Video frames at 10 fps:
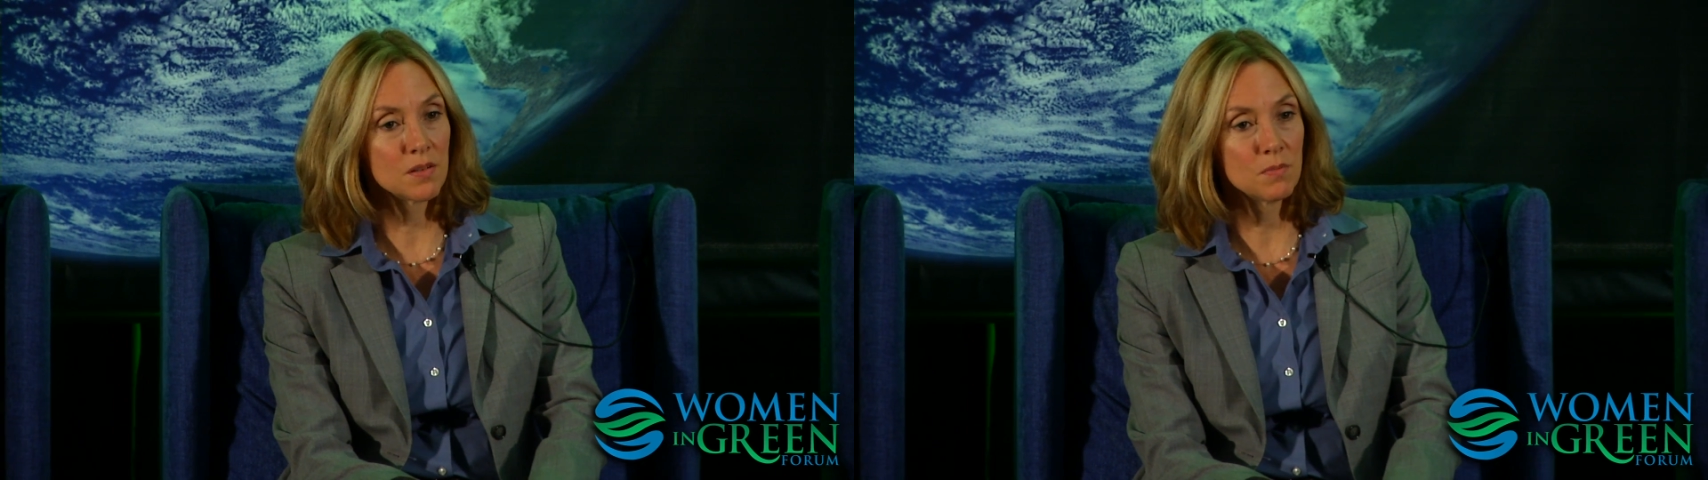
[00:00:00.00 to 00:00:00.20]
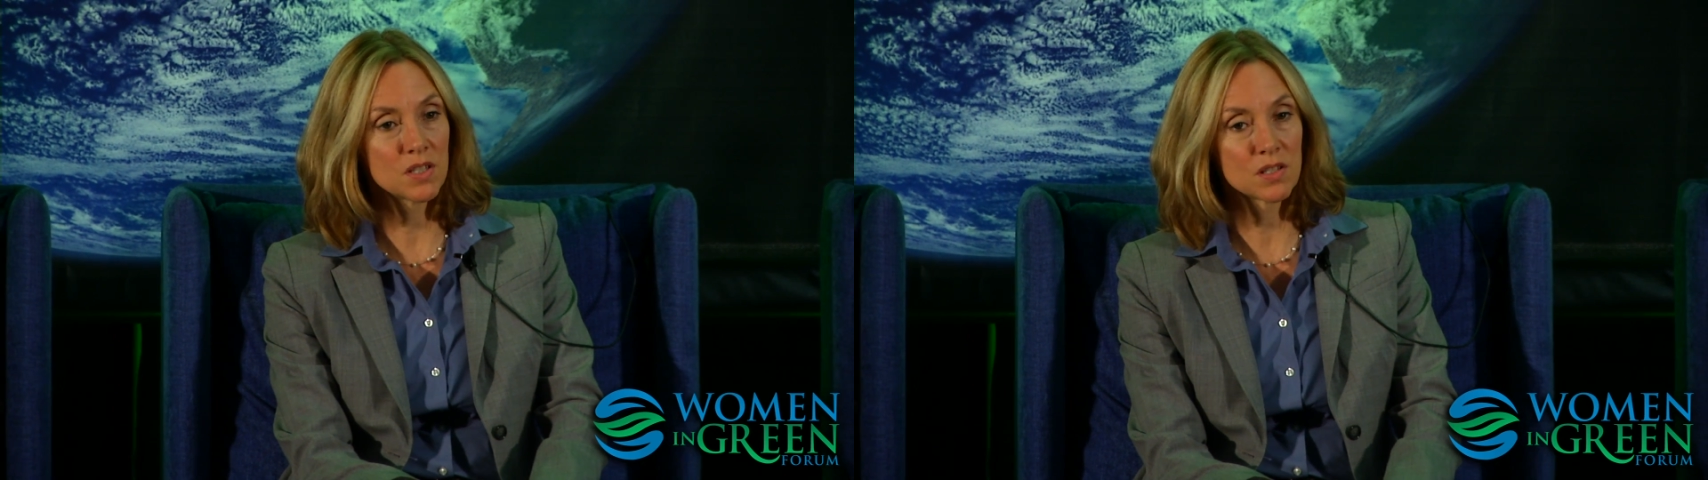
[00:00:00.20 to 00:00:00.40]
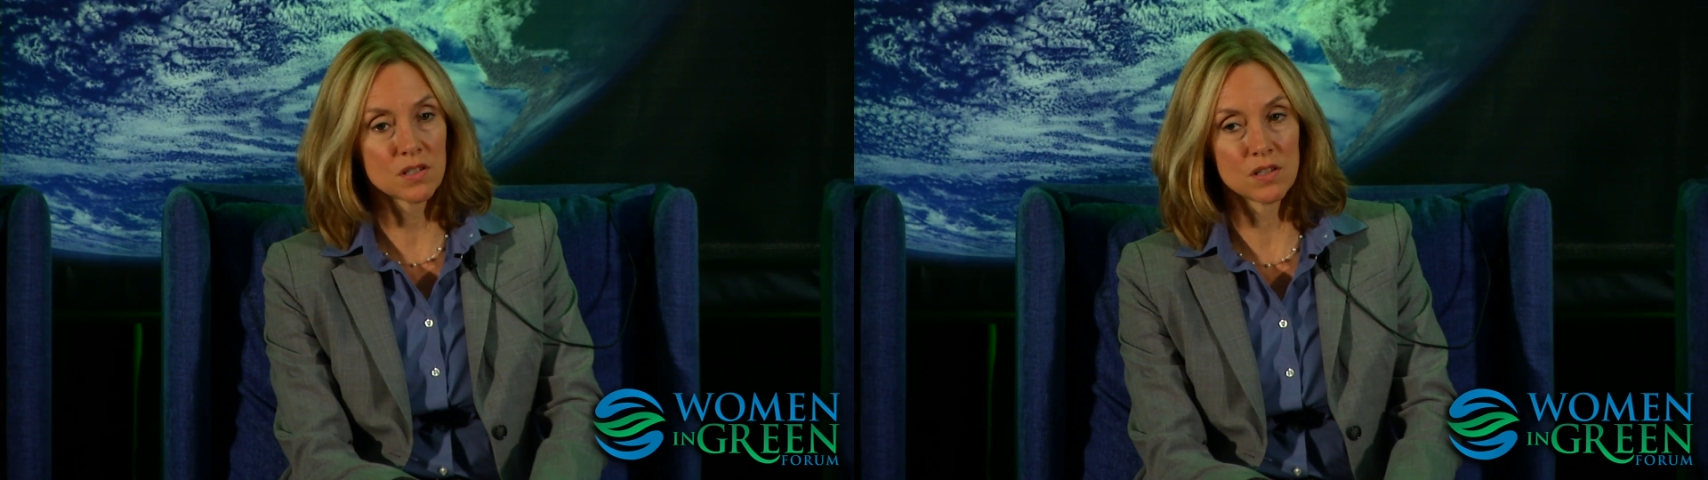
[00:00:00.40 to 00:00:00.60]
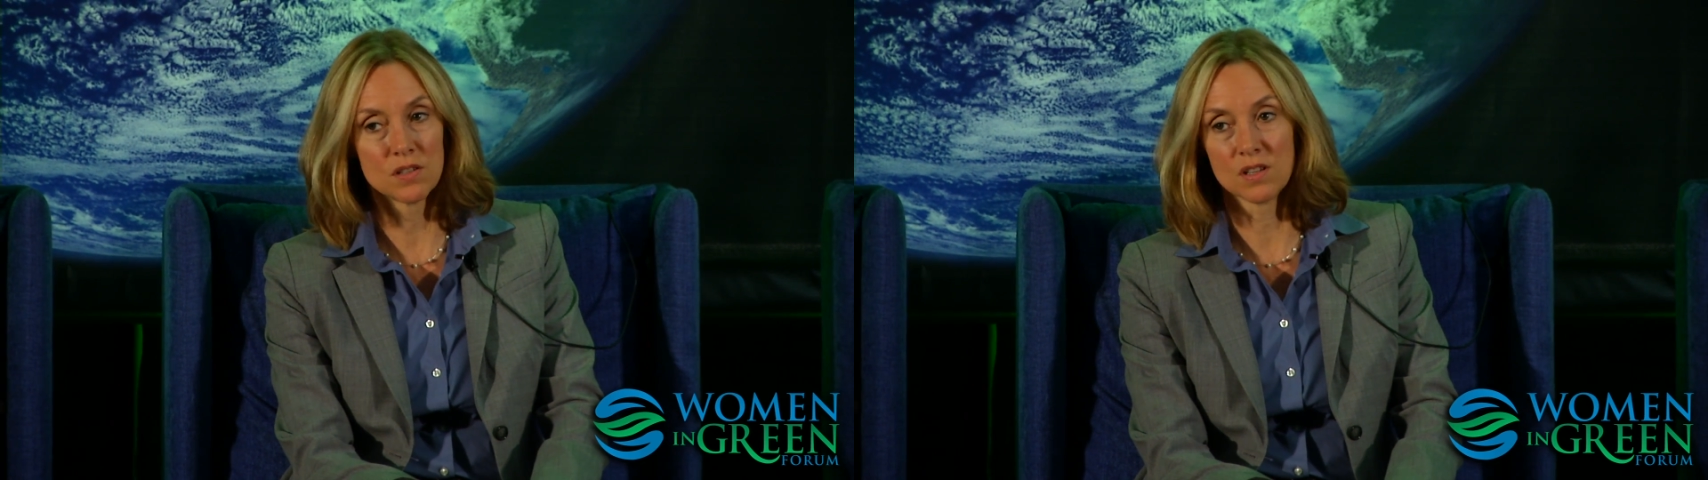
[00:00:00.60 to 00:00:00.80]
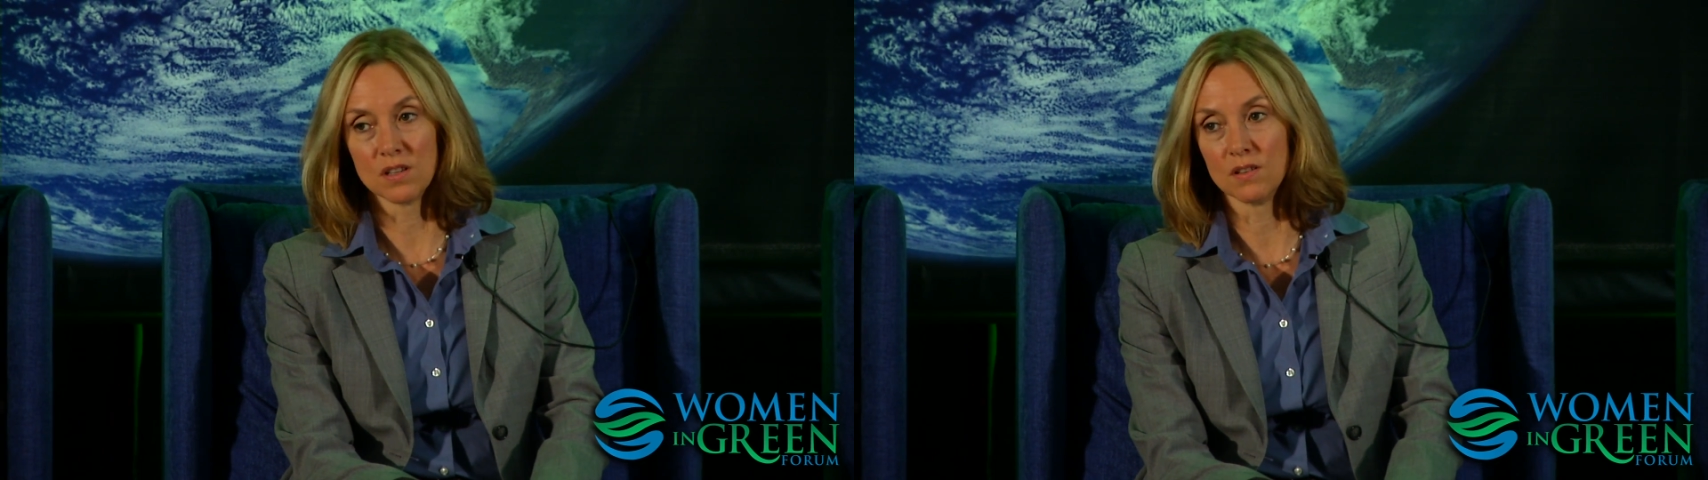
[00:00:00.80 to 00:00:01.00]
of
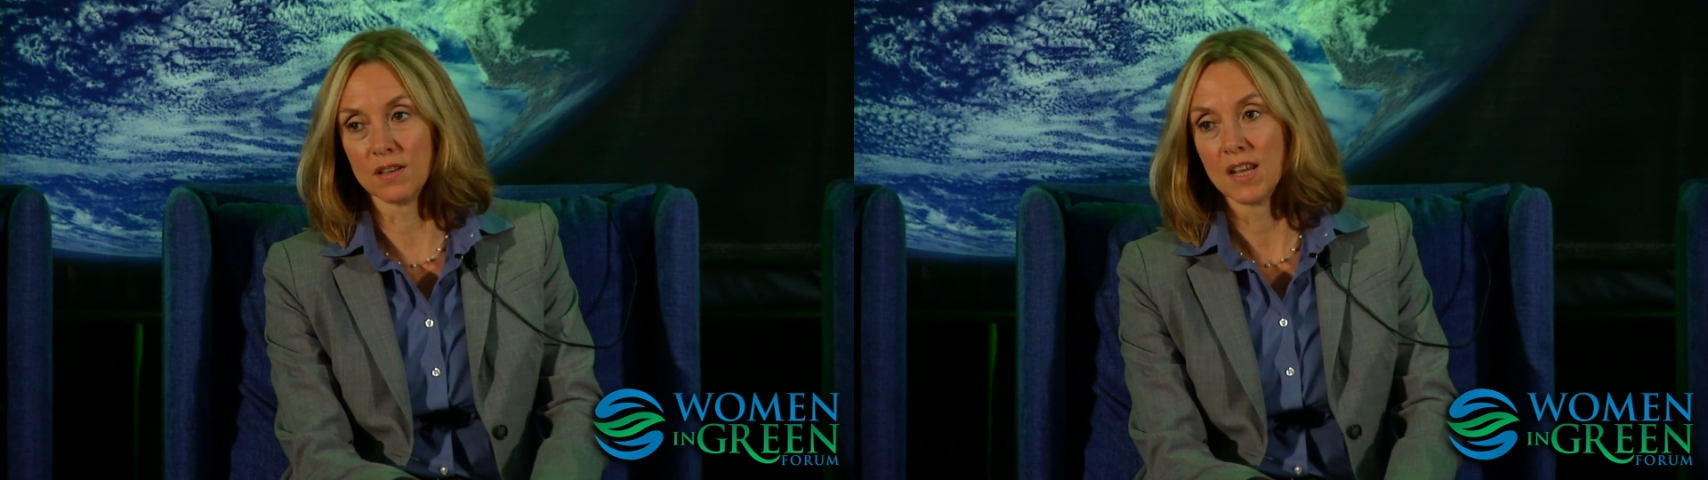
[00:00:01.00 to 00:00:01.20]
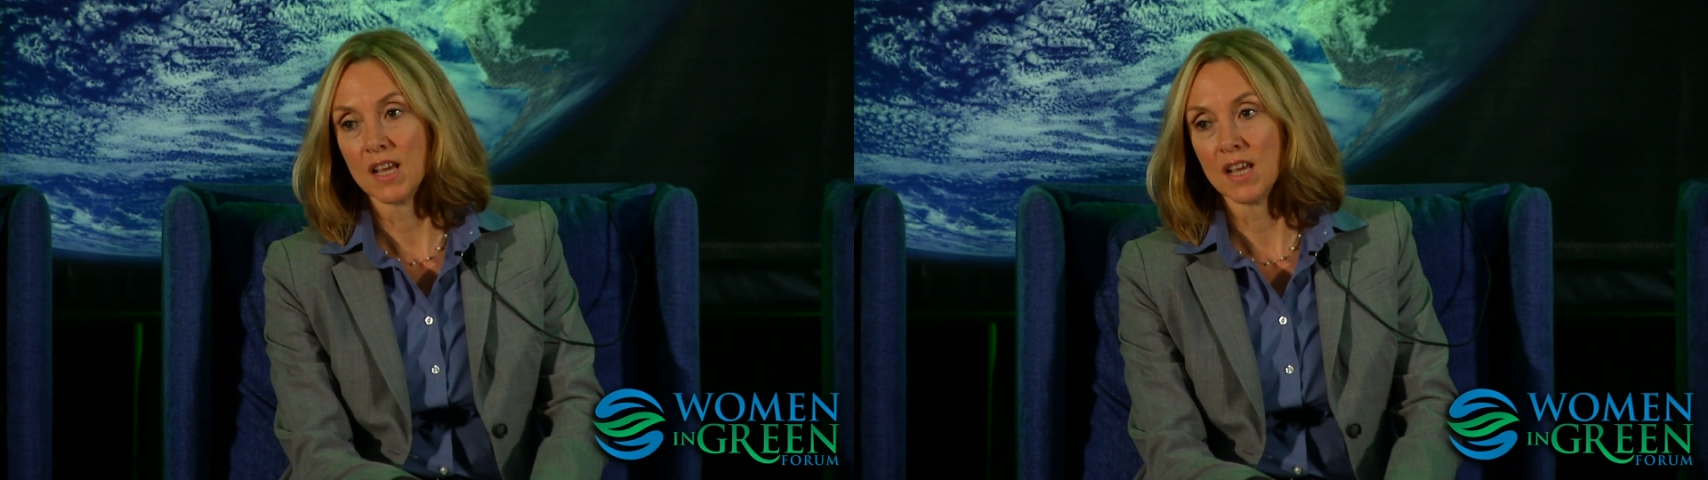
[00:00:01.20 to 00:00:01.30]
businesses, and